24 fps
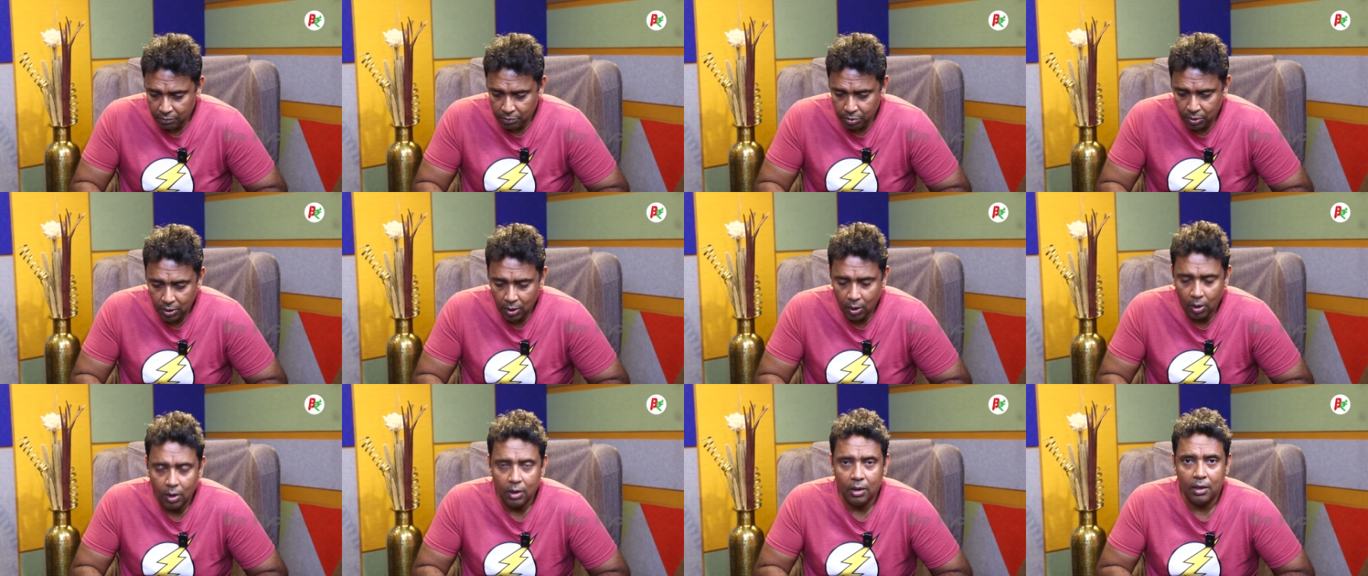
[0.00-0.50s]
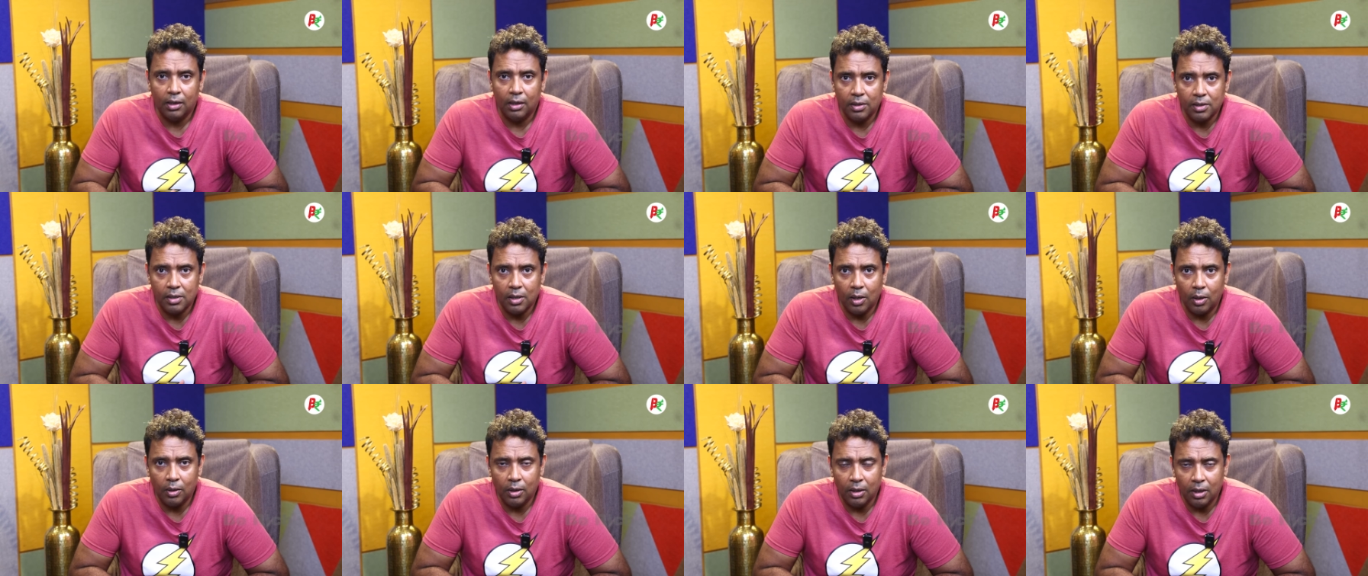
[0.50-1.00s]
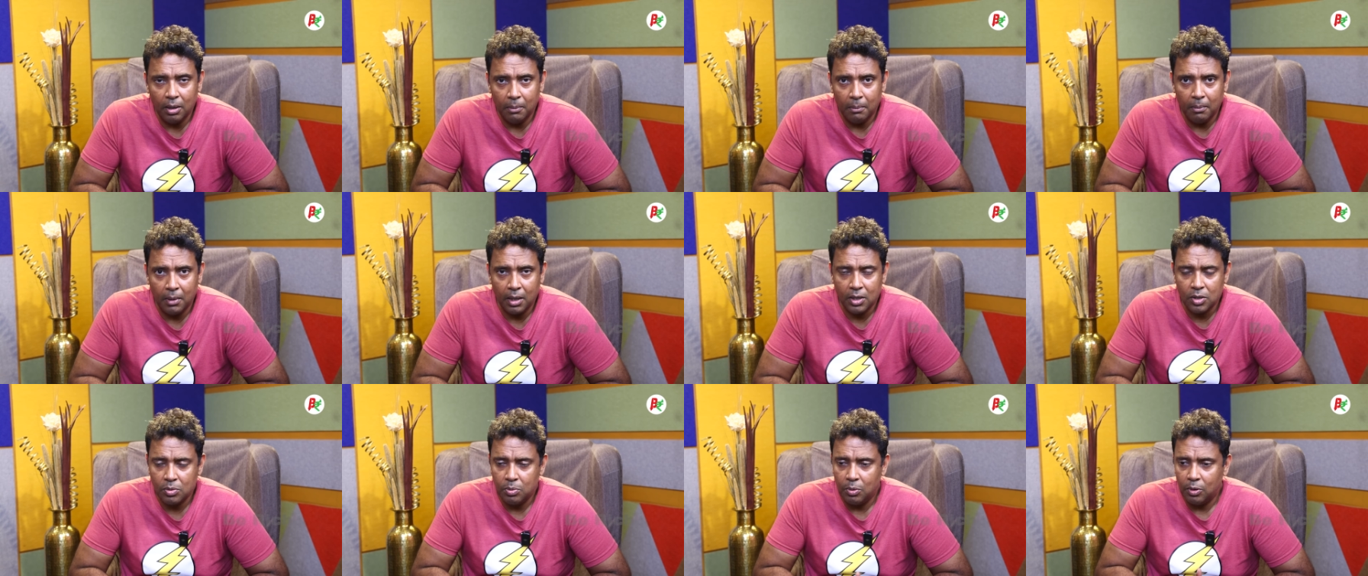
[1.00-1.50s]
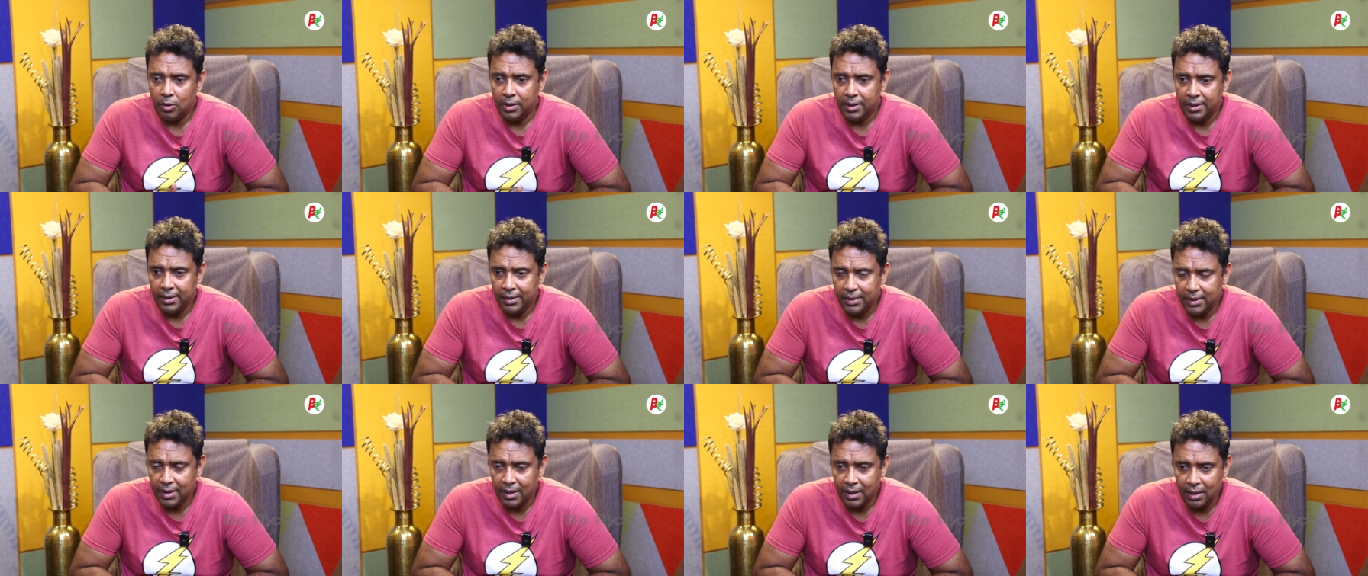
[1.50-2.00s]
put all of this down in a much more
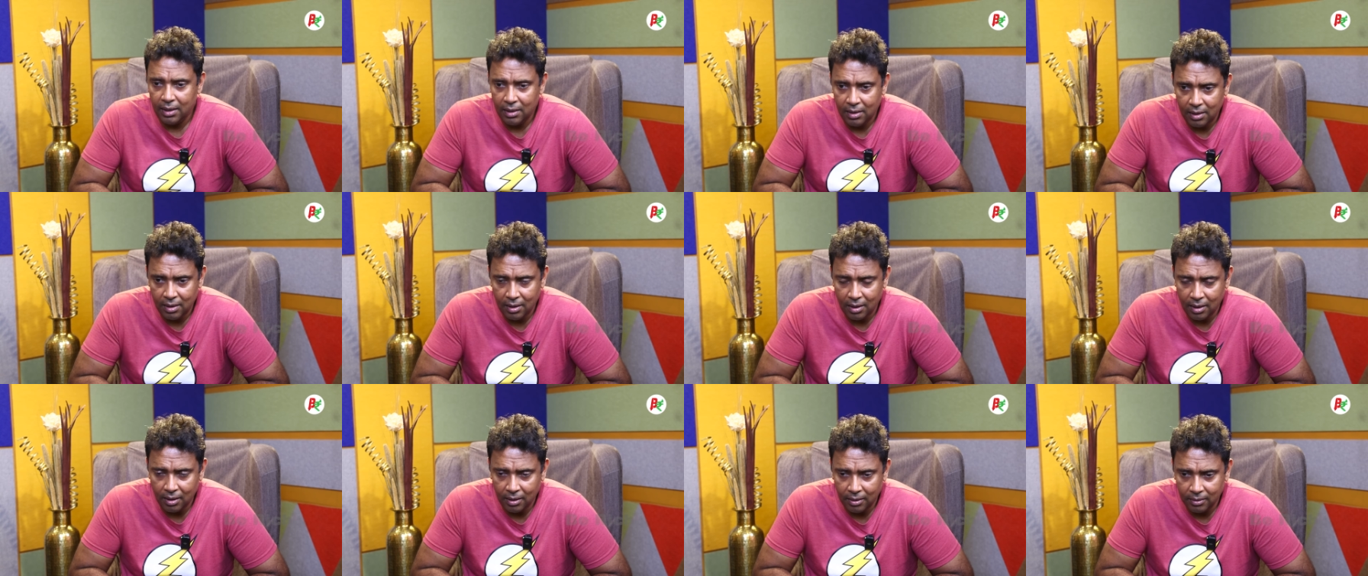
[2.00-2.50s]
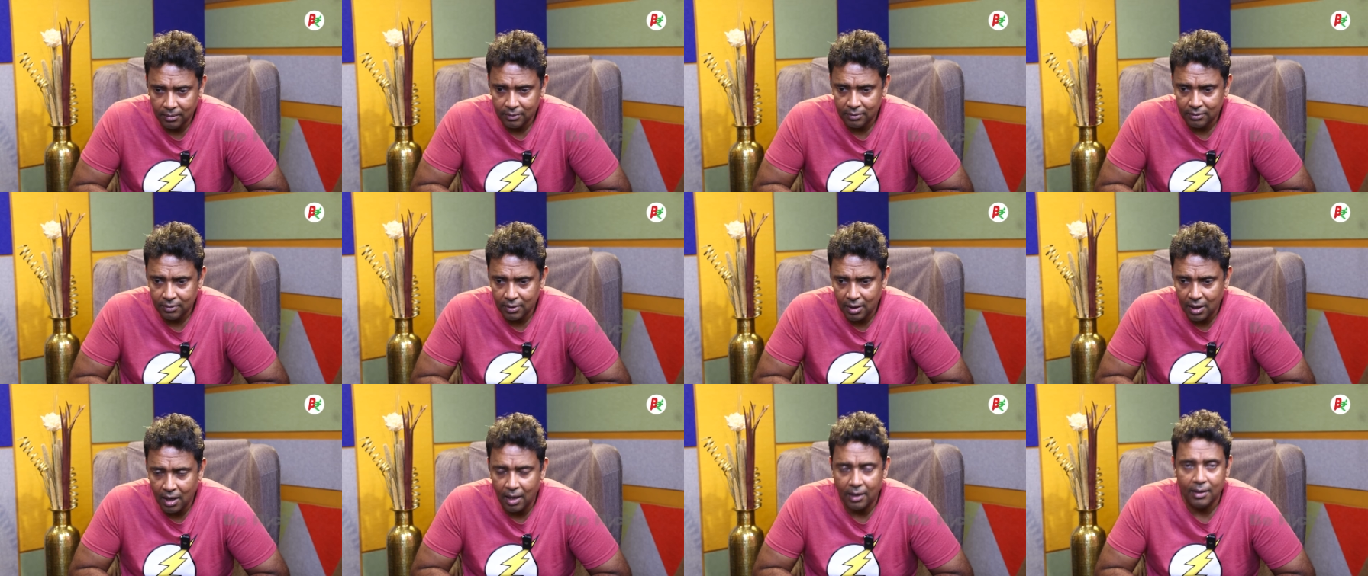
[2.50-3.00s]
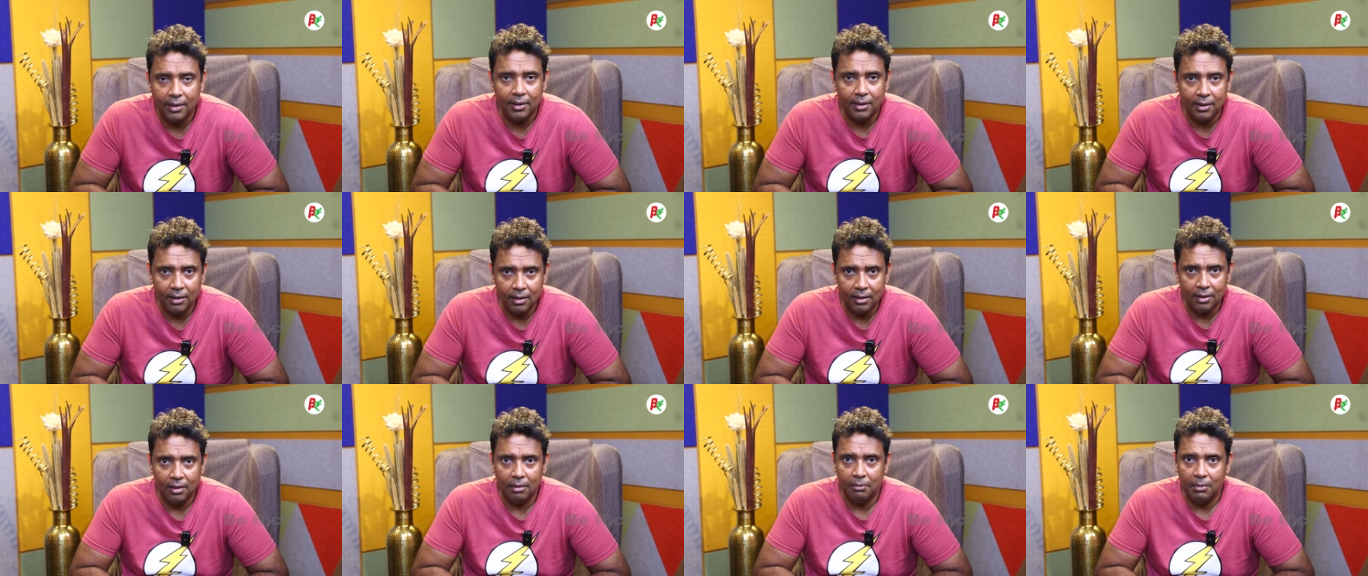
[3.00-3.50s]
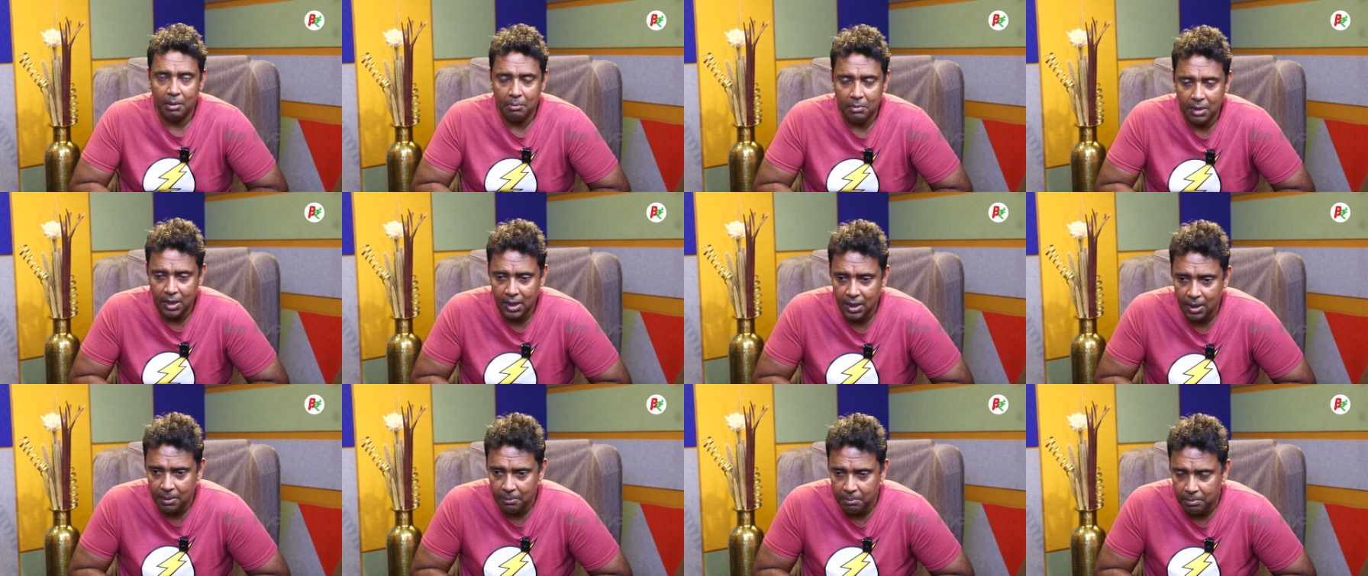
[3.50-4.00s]
detailed uh, article in my
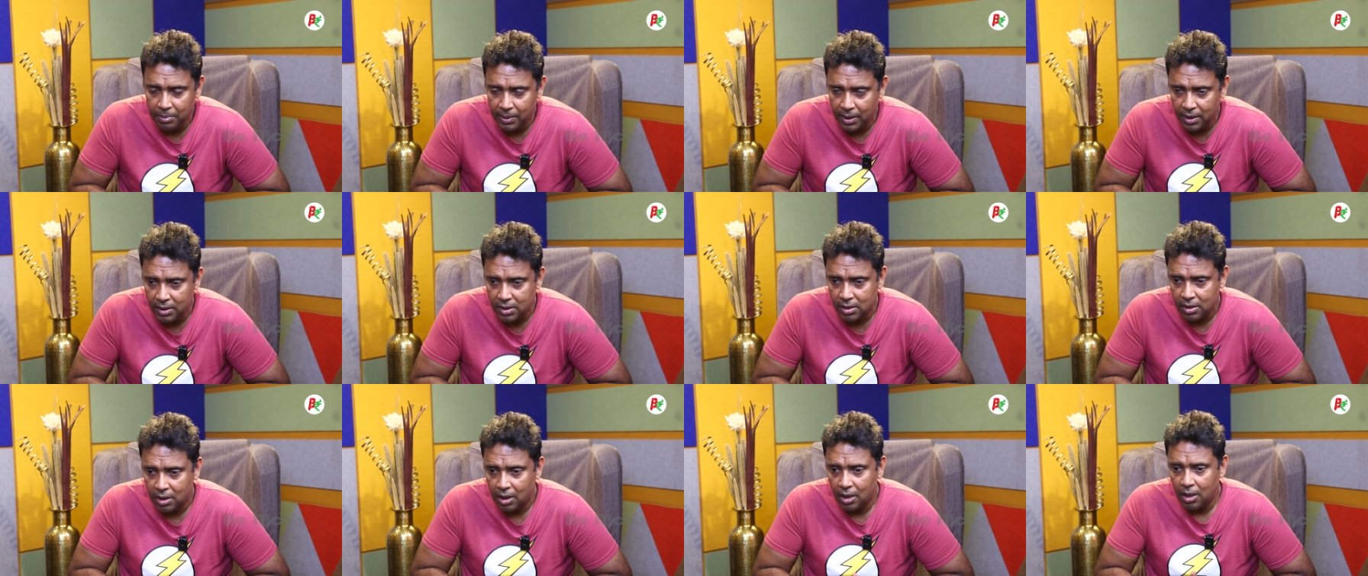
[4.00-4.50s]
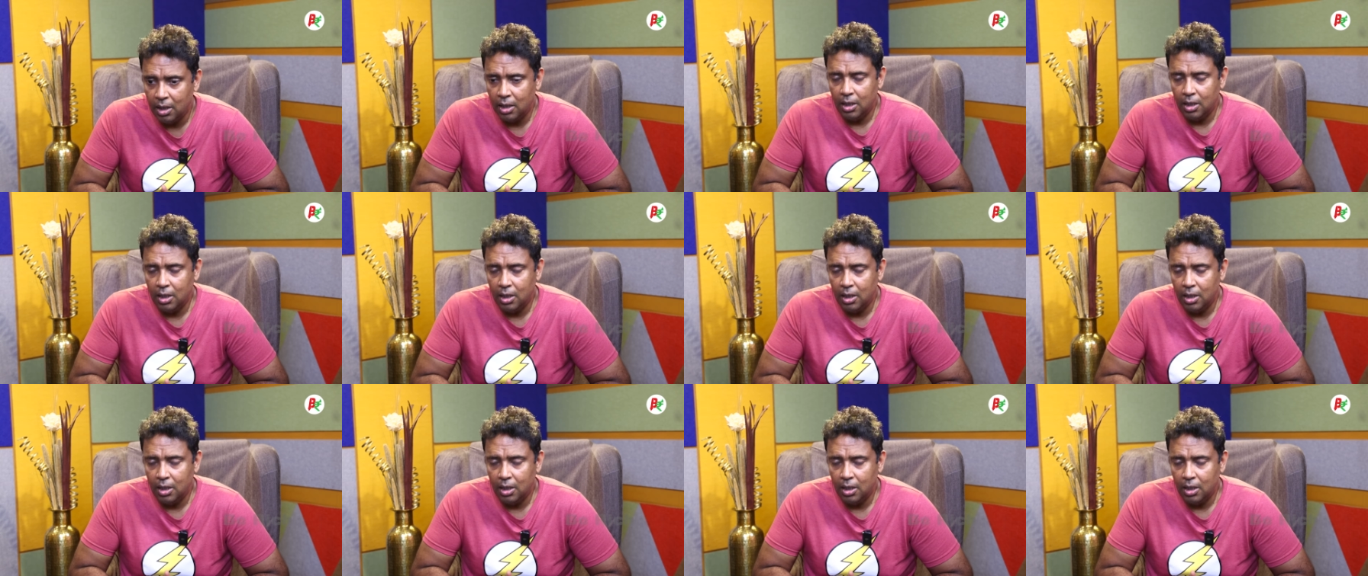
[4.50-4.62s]
Medium page,